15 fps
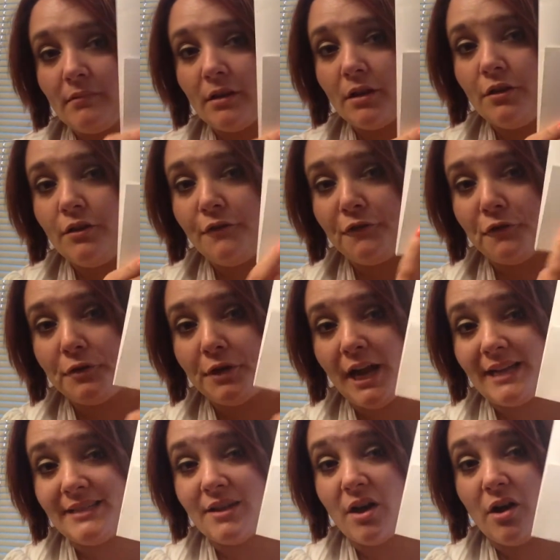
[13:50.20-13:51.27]
the folder
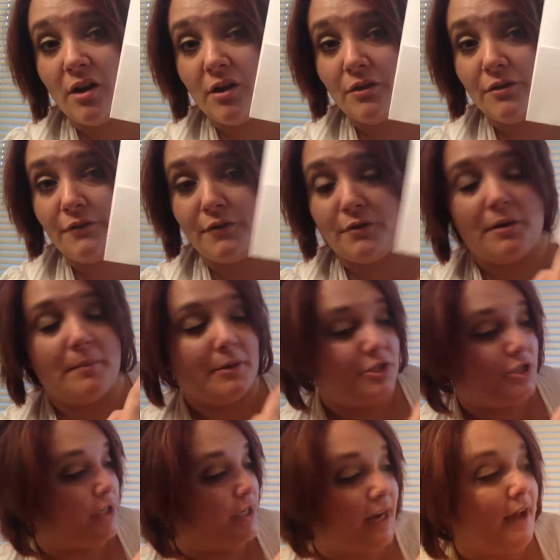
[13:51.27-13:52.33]
has all the phone numbers
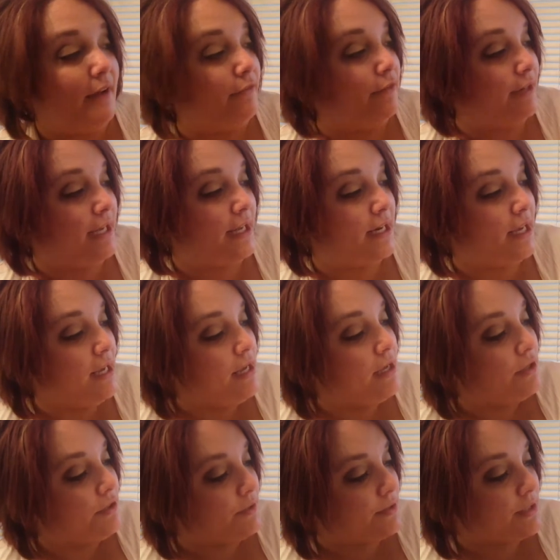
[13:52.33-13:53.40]
you could ever need.
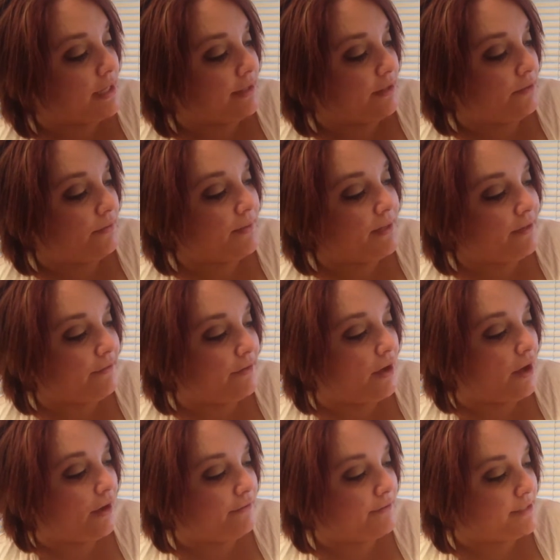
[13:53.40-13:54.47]
So it's got the 3 different
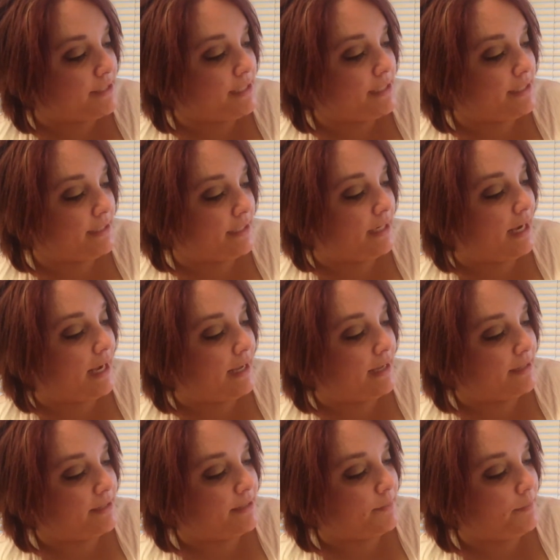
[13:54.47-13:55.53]
offices, and it
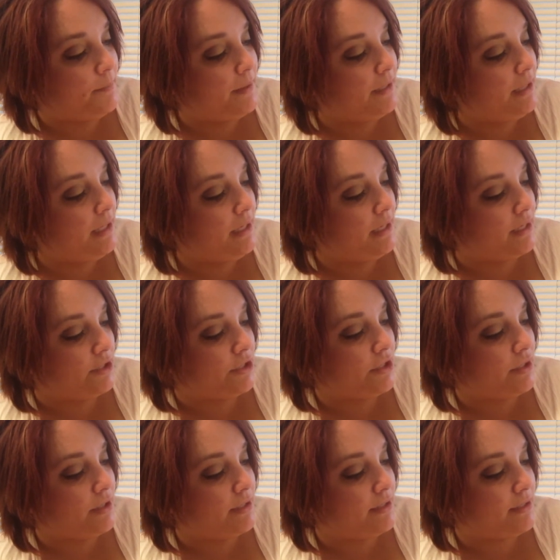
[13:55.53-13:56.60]
has billing,
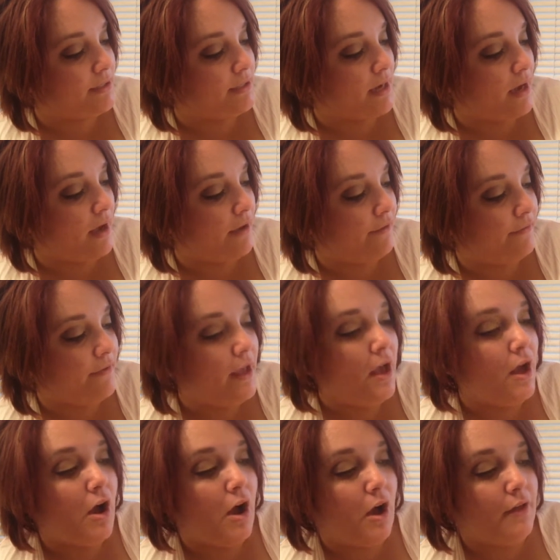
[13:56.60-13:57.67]
insurance stuff,
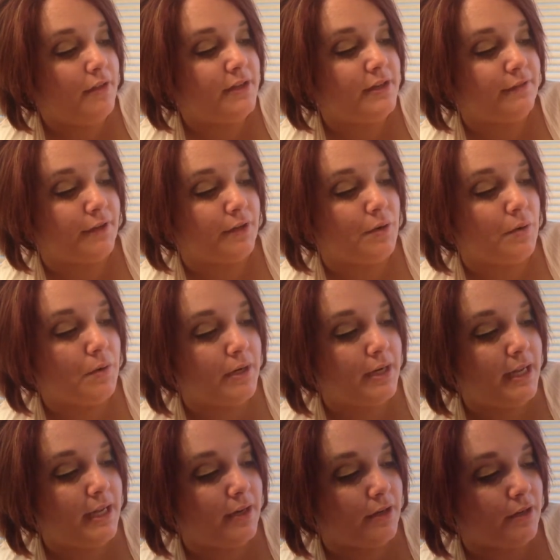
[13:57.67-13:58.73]
all the different
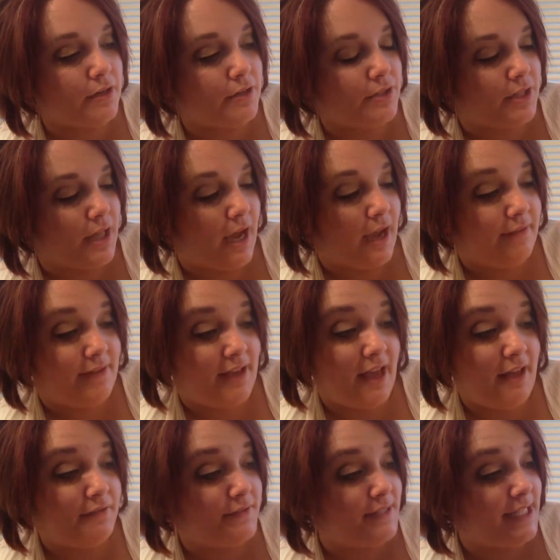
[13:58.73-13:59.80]
coordinators, the
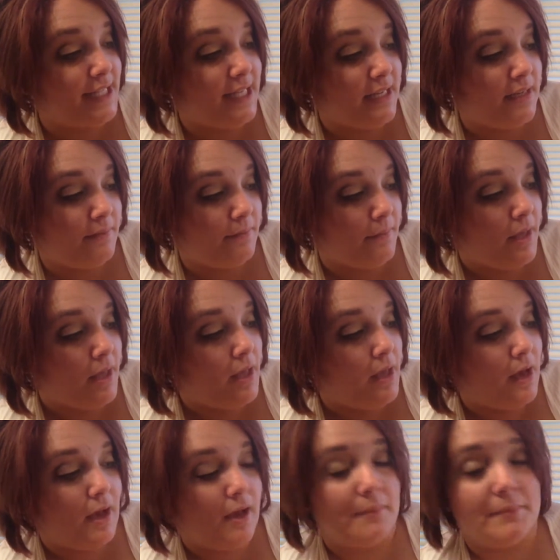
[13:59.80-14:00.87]
IVF team,
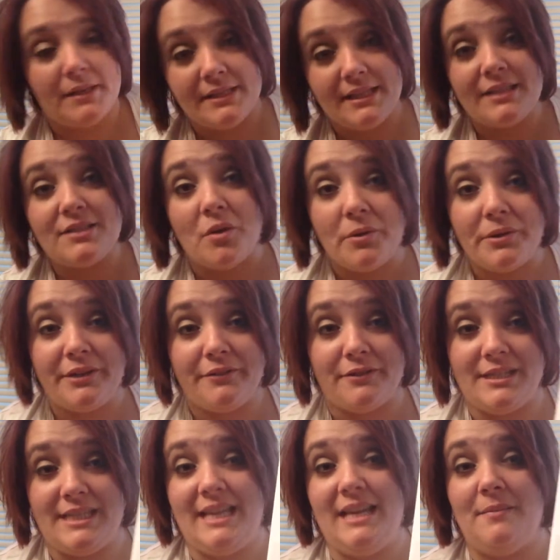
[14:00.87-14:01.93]
because that's a whole different
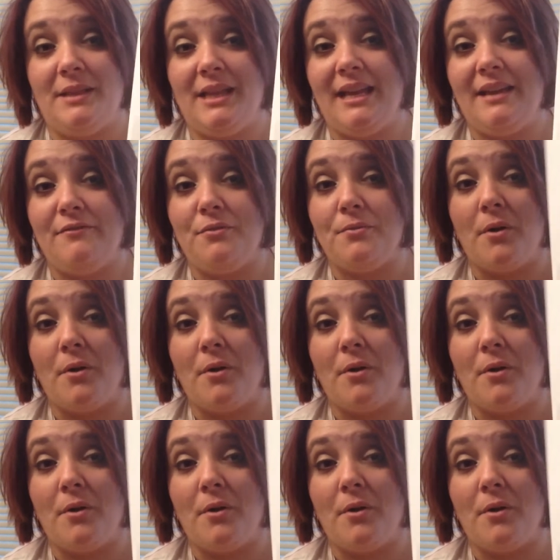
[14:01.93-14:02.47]
team, and they give you